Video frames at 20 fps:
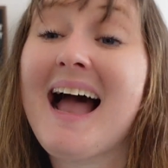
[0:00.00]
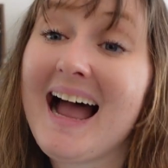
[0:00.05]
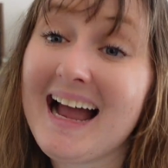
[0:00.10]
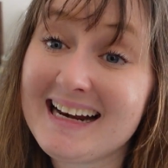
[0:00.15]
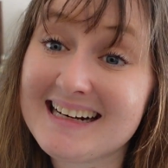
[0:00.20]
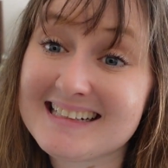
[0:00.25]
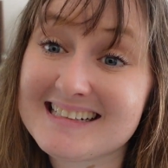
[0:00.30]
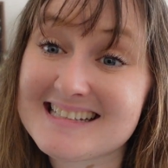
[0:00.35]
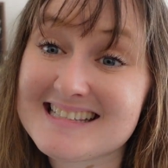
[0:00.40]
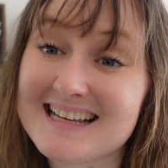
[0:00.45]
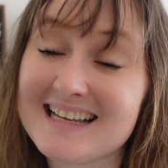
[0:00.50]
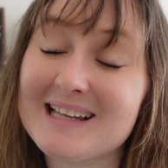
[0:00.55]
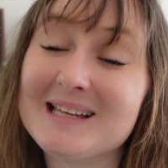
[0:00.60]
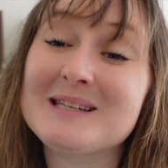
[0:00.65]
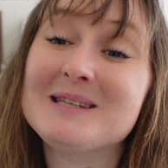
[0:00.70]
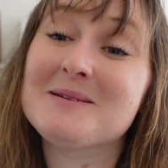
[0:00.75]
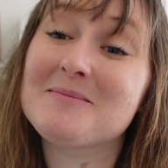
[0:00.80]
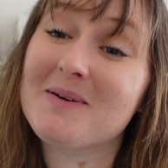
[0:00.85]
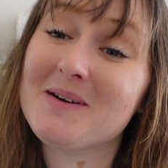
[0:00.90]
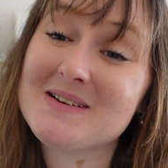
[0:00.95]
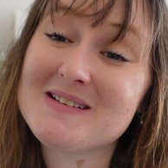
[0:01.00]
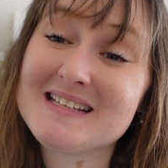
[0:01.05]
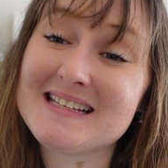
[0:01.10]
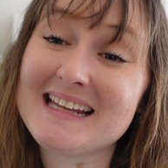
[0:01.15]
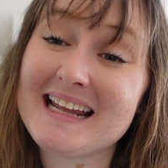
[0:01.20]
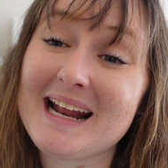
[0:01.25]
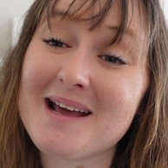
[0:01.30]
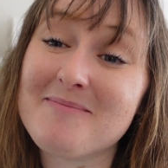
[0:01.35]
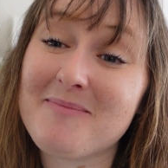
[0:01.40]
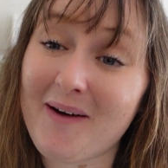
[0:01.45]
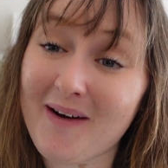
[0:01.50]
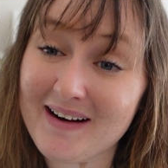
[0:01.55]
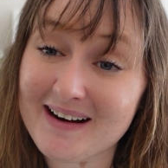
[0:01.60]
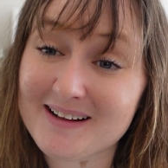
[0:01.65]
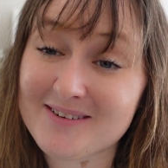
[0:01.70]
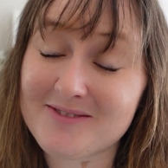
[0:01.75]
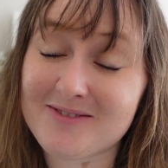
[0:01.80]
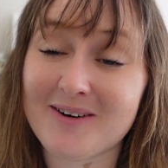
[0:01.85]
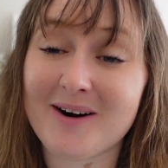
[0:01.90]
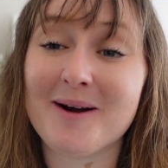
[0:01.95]
I didn't sell it. The person that I bought
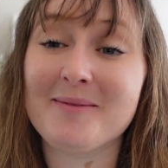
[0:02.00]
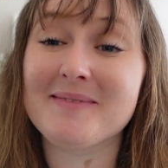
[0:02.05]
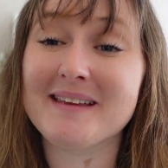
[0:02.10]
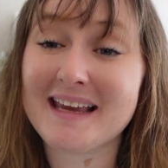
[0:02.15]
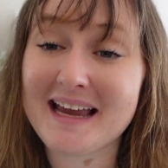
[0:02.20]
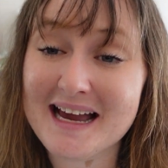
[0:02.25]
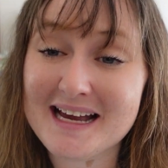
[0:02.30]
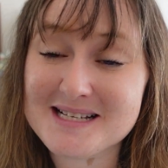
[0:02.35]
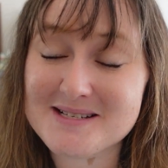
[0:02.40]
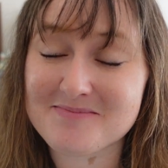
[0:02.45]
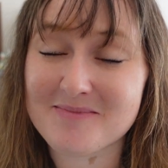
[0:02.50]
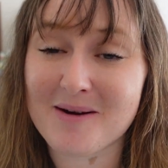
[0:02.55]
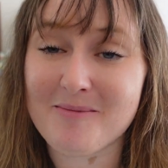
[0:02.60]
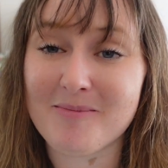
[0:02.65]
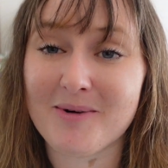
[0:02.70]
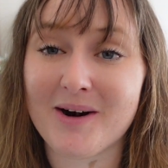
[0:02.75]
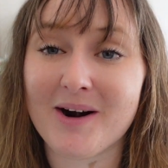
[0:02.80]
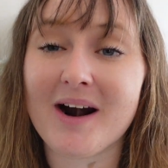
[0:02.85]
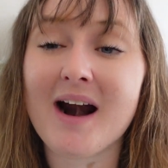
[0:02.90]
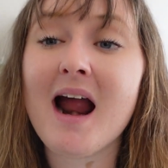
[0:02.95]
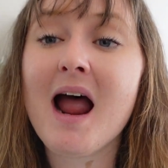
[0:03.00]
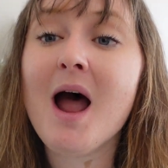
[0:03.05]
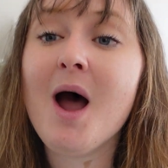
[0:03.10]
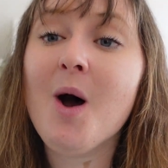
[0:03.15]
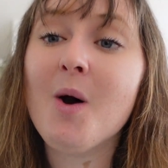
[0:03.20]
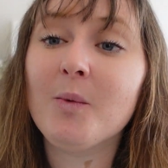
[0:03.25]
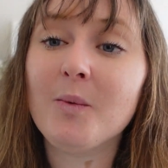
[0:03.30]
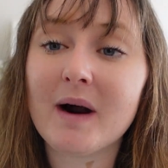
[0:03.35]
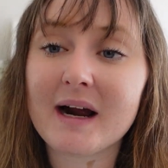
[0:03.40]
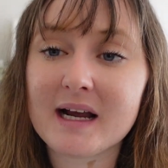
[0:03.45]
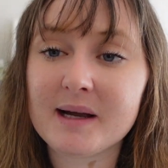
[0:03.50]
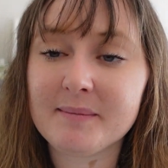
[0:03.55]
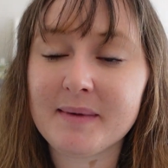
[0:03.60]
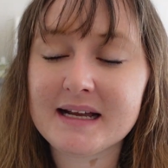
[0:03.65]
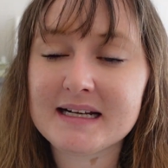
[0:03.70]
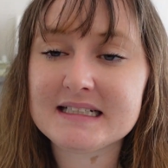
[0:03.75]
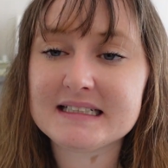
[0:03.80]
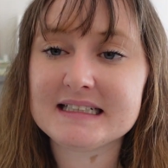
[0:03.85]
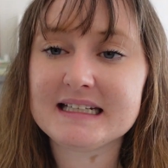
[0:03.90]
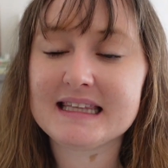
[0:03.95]
it from, the cast member,
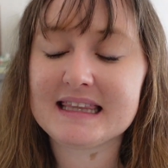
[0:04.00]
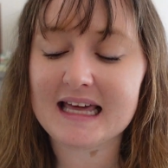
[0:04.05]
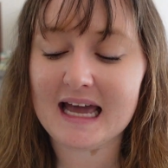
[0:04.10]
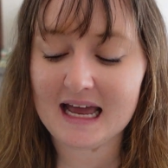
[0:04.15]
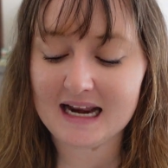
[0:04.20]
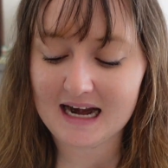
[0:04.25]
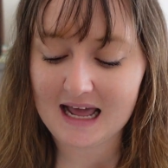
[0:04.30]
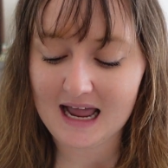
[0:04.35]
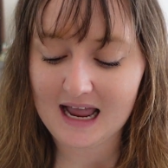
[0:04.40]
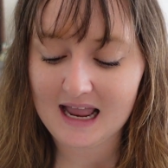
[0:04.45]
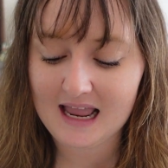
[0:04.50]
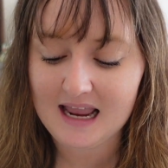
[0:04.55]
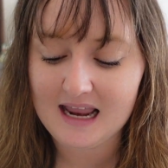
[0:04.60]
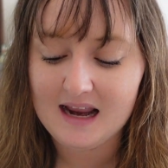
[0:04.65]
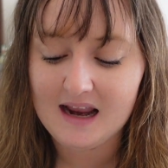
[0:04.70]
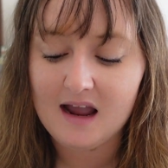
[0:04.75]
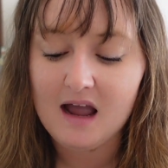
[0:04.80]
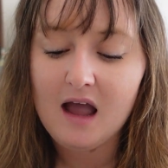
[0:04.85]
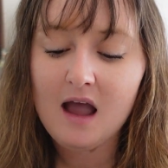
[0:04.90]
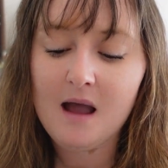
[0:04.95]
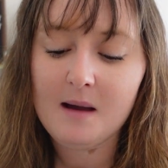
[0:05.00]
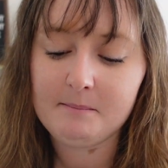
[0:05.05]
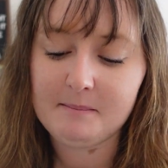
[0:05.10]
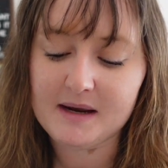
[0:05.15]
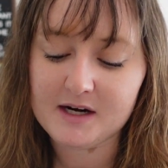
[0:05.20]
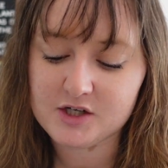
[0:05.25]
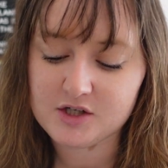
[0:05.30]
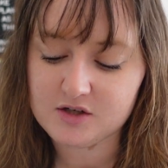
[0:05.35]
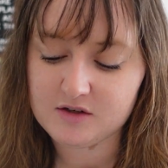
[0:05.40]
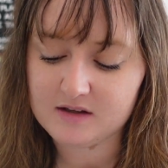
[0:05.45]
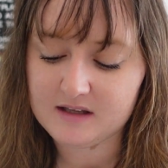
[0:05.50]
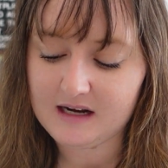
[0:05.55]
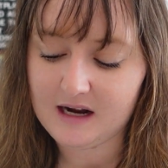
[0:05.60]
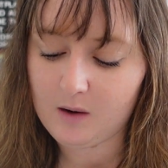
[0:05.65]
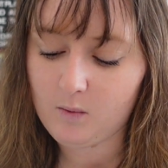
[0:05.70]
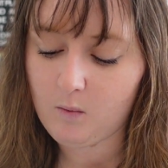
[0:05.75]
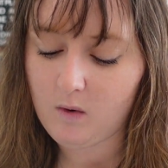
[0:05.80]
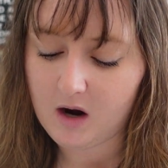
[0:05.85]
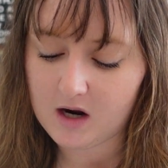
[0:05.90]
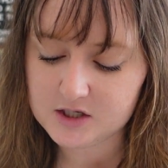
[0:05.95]
recommended that I make sure that
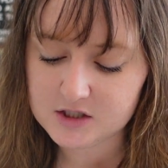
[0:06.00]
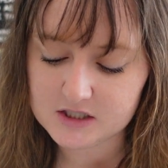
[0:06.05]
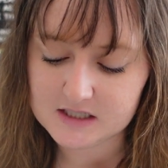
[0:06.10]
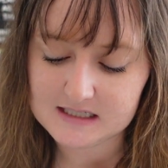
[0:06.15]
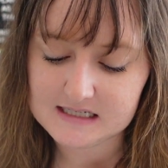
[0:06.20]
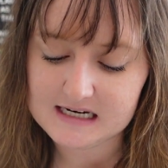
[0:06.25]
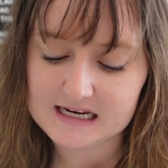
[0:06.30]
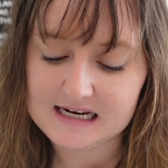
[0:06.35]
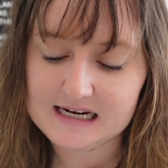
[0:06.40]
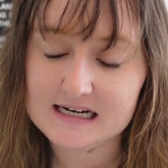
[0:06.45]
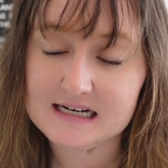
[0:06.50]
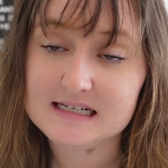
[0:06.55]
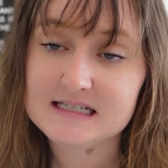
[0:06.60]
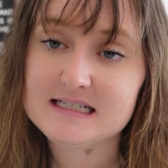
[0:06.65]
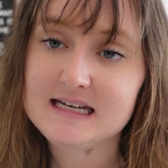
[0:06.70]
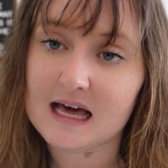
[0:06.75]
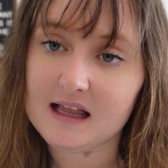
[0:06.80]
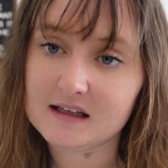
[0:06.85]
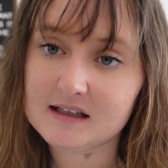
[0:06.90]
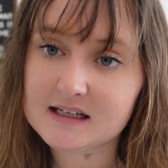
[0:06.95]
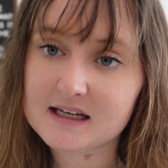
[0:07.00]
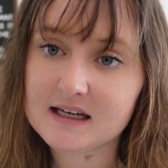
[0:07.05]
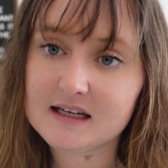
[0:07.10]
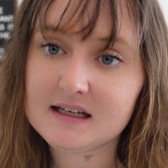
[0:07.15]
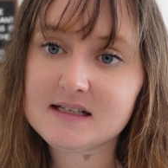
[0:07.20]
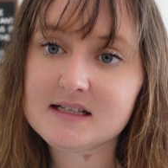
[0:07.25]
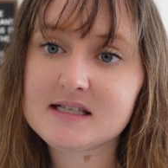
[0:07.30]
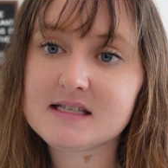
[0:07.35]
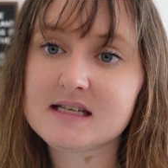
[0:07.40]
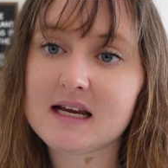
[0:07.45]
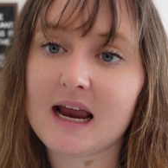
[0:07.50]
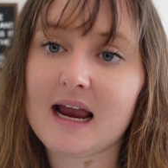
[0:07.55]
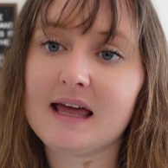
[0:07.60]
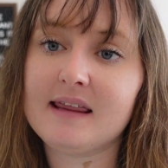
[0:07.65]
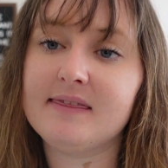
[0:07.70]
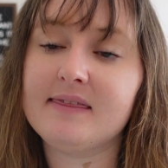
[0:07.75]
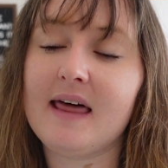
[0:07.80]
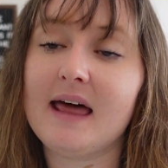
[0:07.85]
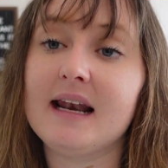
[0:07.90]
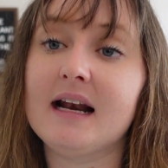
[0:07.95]
I wash it in delicates
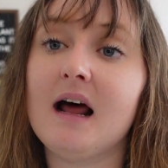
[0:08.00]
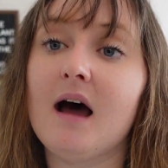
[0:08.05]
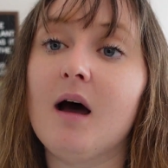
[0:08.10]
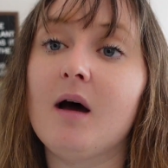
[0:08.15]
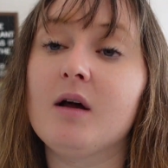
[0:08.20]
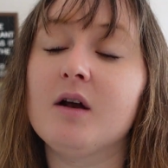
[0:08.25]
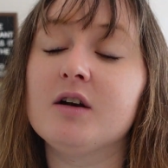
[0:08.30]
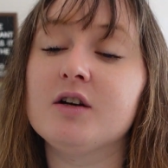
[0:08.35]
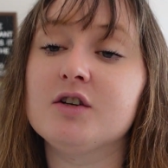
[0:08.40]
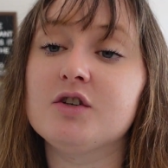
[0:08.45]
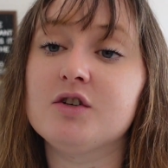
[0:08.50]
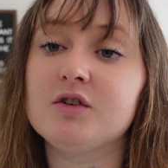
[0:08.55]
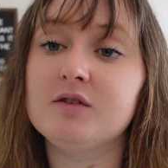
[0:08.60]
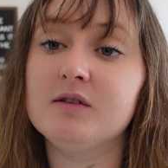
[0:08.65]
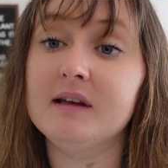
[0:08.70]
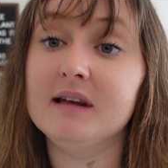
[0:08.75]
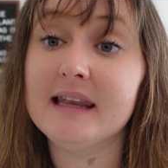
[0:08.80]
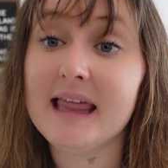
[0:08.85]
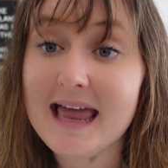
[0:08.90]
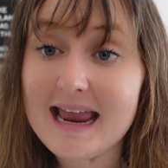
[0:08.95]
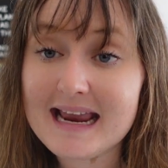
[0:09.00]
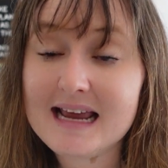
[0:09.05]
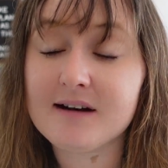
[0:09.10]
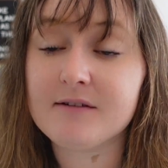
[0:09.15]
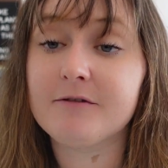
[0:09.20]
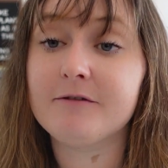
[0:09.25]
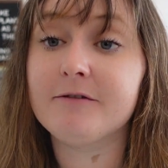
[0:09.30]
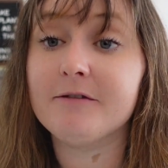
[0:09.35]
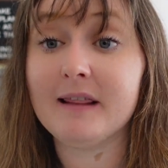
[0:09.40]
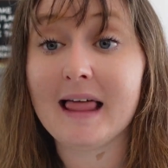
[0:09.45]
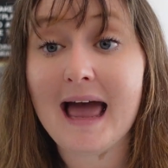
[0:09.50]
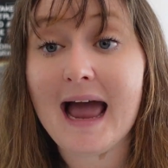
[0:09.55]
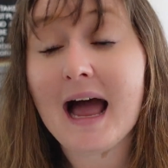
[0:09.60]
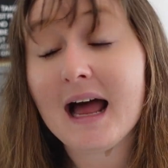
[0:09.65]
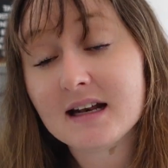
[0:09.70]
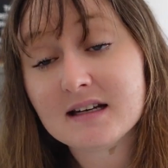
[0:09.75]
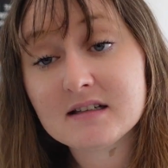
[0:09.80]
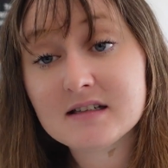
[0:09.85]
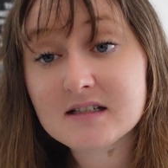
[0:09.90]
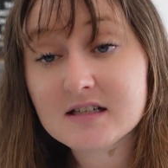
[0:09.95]
and then lay it
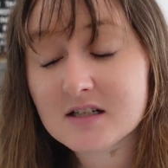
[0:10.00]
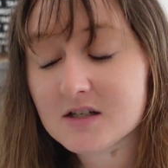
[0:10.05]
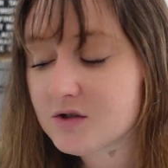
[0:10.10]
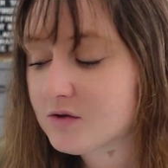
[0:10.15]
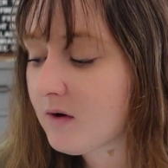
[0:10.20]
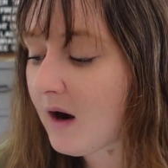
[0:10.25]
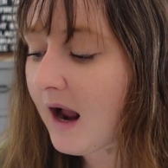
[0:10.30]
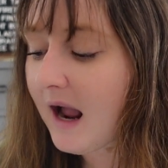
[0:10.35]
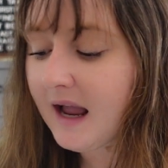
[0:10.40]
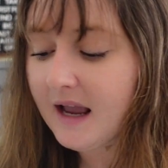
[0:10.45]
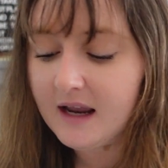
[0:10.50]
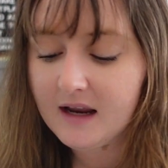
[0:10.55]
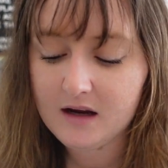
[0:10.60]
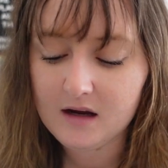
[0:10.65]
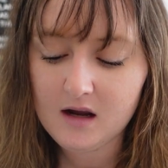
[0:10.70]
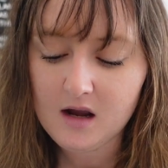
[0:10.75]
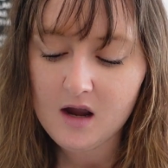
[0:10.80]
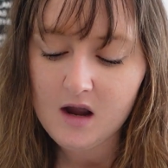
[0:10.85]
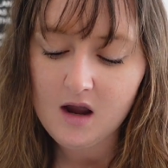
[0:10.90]
flat to dry.